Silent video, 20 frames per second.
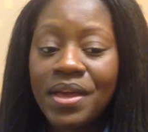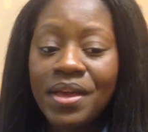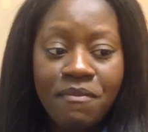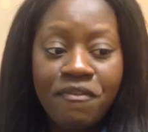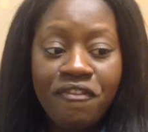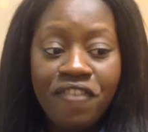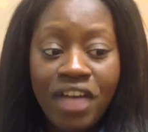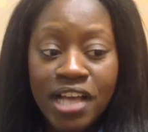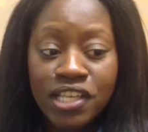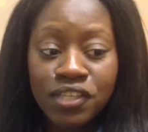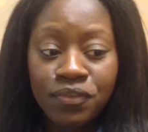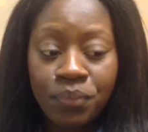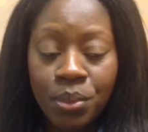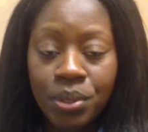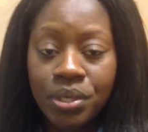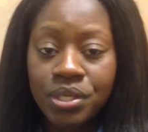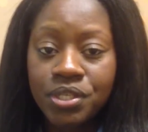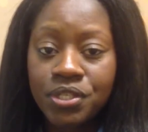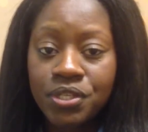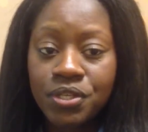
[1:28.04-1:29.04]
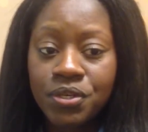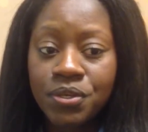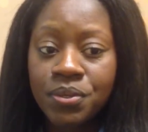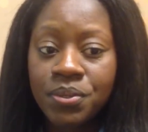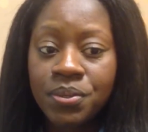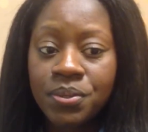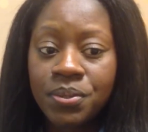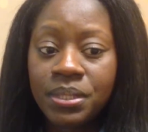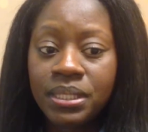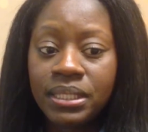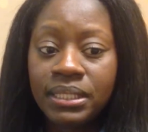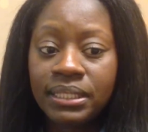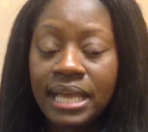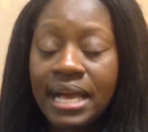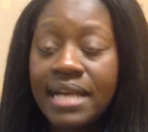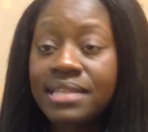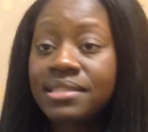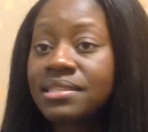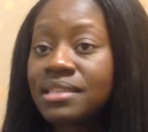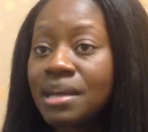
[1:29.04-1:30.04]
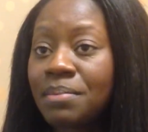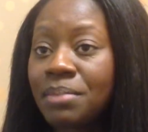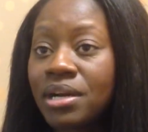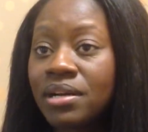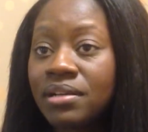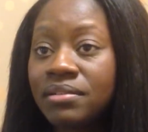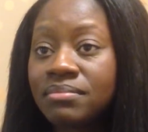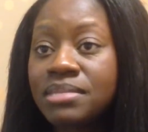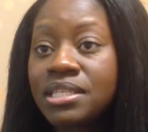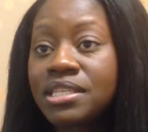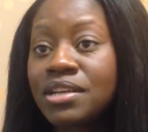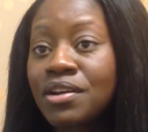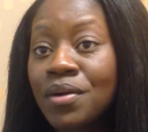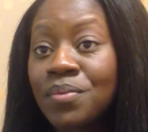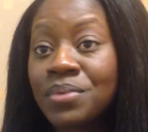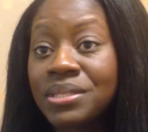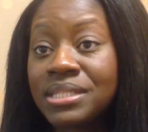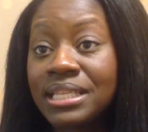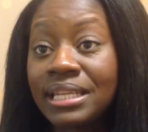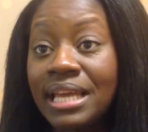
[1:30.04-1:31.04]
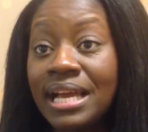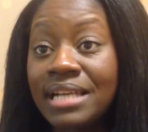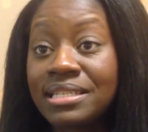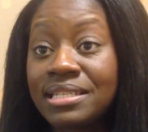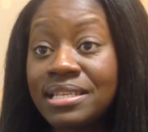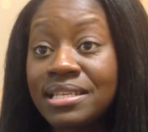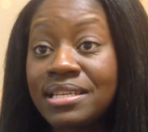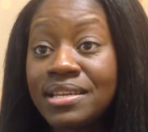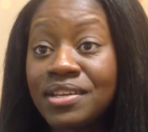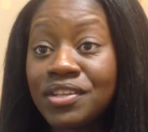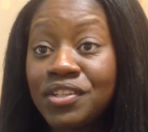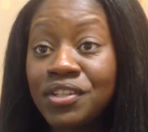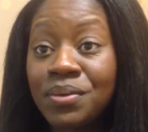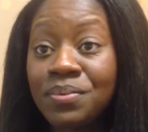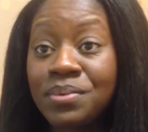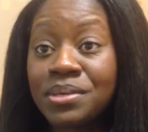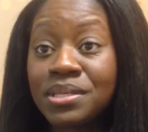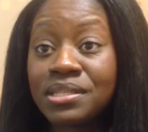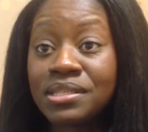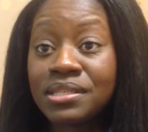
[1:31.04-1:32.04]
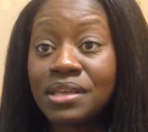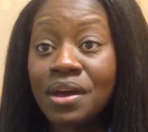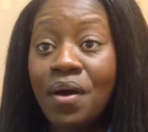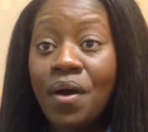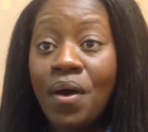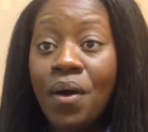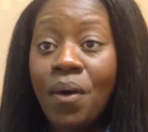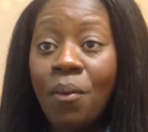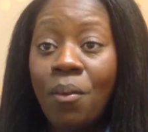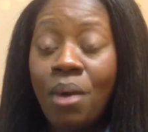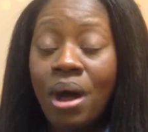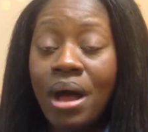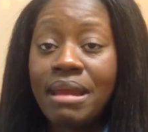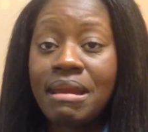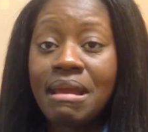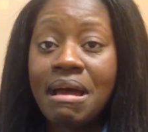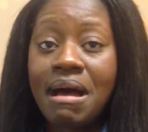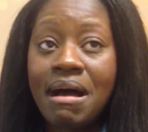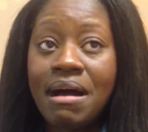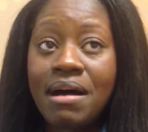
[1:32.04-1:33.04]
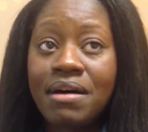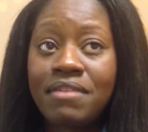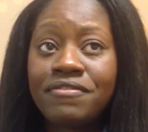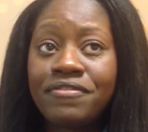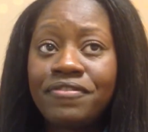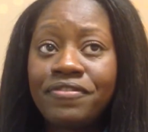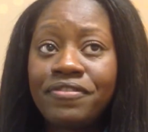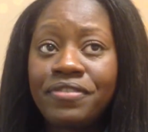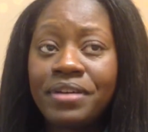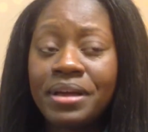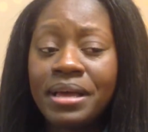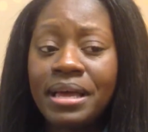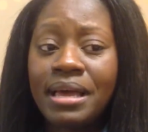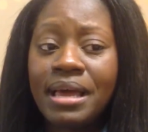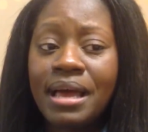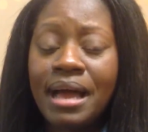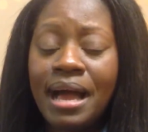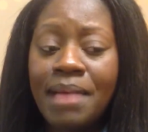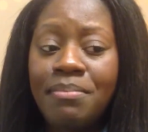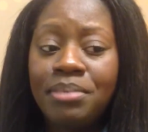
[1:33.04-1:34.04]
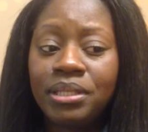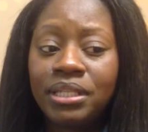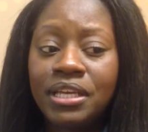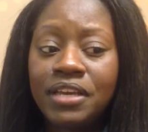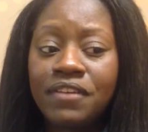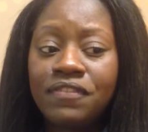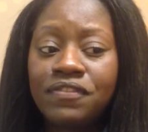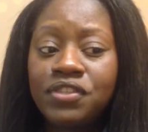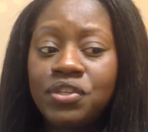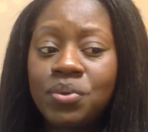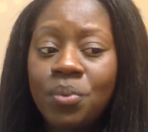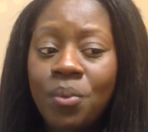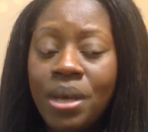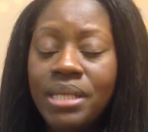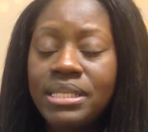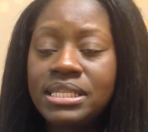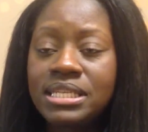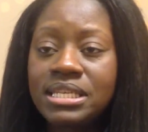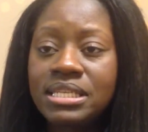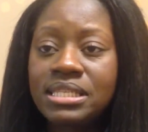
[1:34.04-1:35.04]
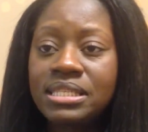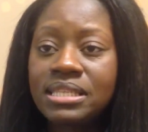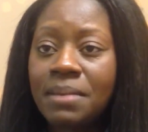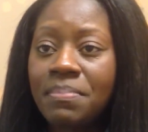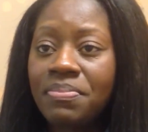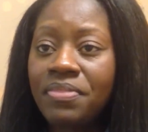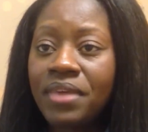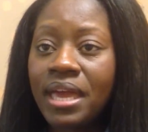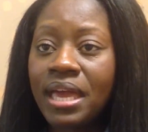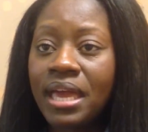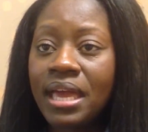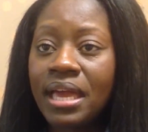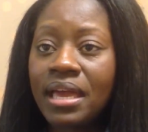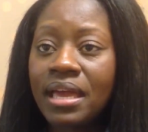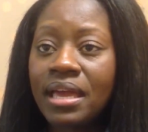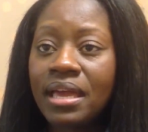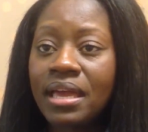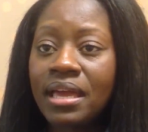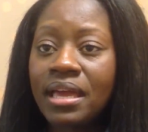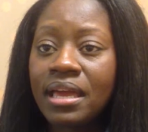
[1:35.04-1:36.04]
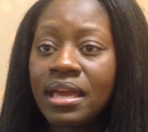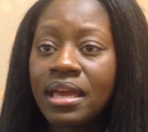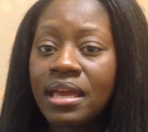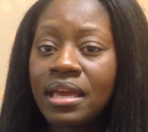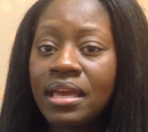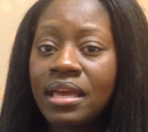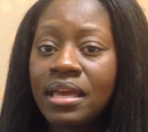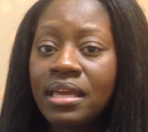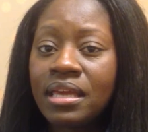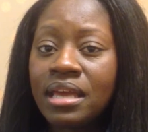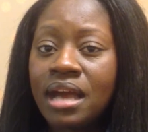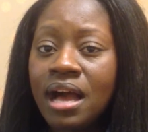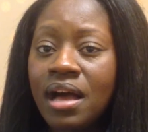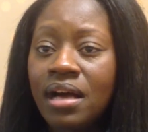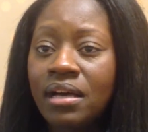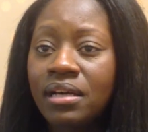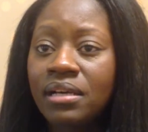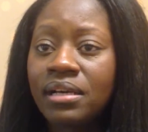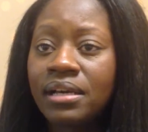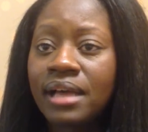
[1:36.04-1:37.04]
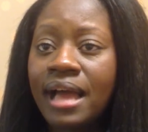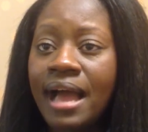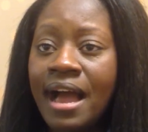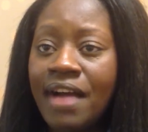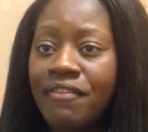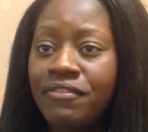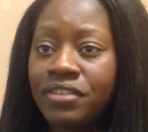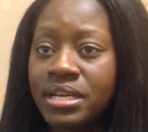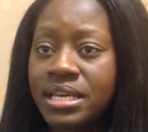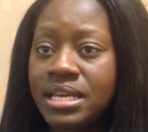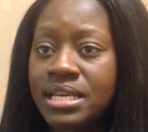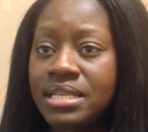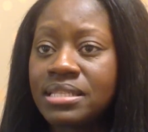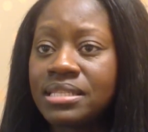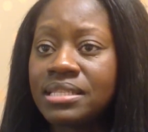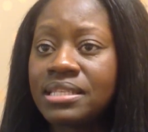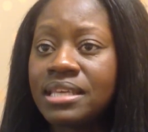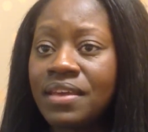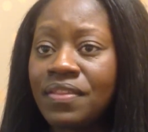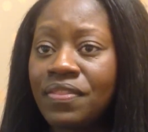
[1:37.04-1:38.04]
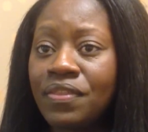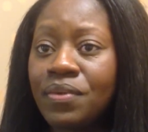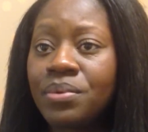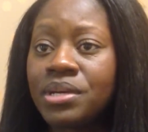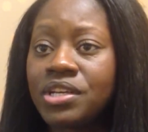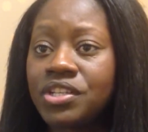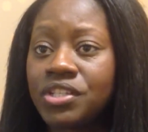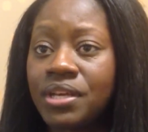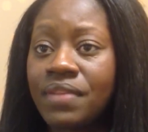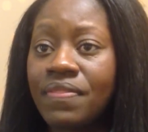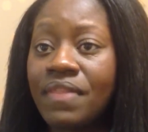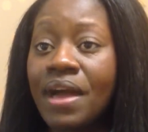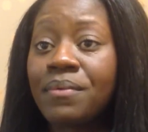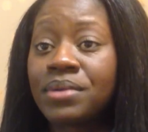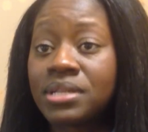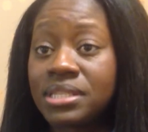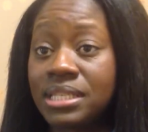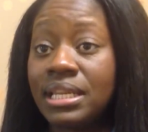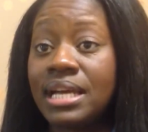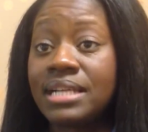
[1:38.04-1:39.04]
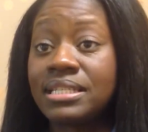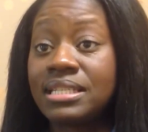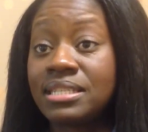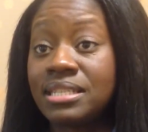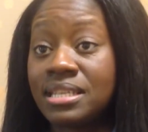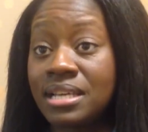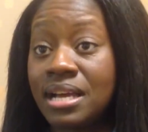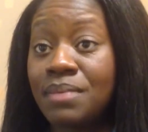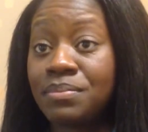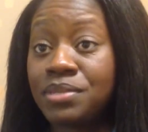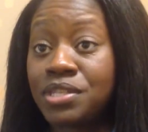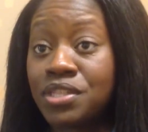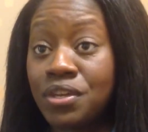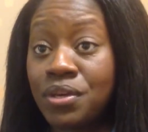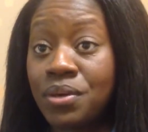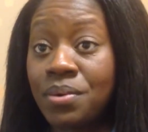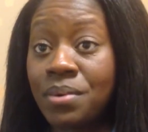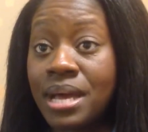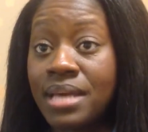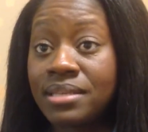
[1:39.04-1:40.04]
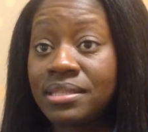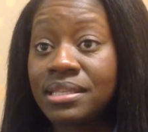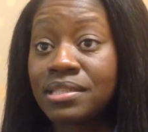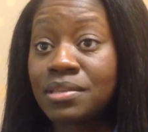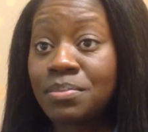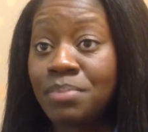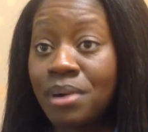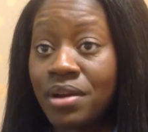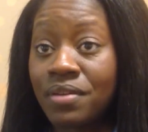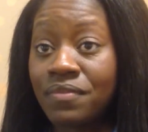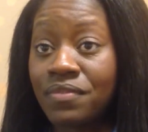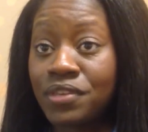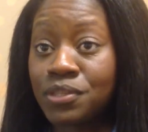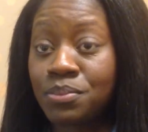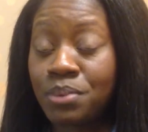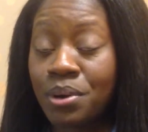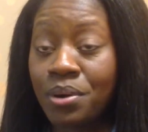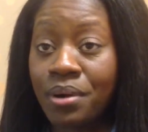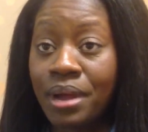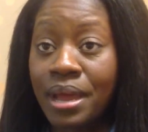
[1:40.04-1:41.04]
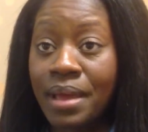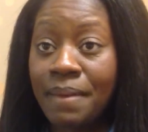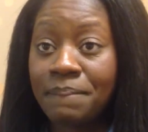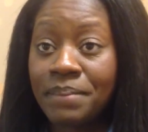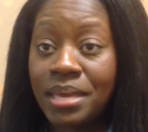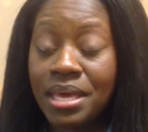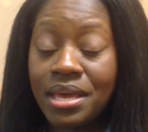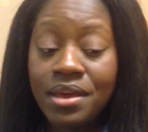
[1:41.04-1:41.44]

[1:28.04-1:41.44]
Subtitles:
Fast forward to last summer, Sarah was selected. She was one of, I believe, 20-something young Africans in the region that were selected to come to the U.S. as a part of this program.